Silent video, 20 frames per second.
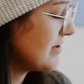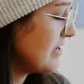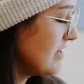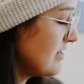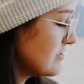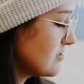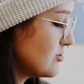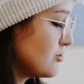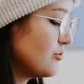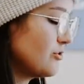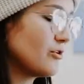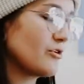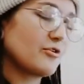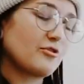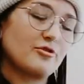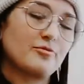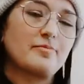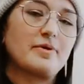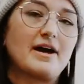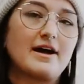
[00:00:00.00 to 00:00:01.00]
into your
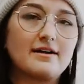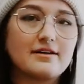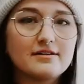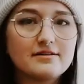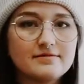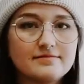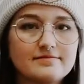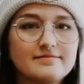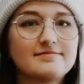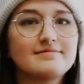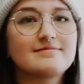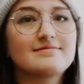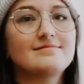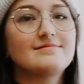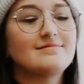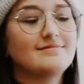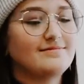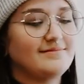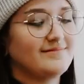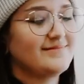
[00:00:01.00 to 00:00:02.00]
group head.
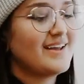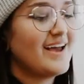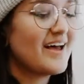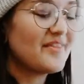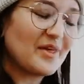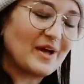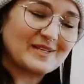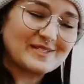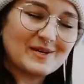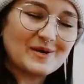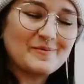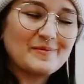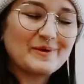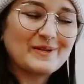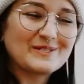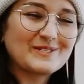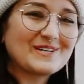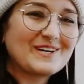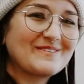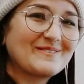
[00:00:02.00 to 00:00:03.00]
And that's how you pull
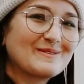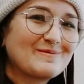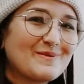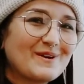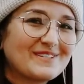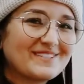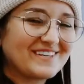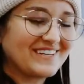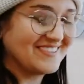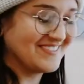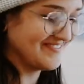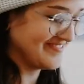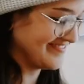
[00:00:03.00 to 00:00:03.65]
a shot of espresso.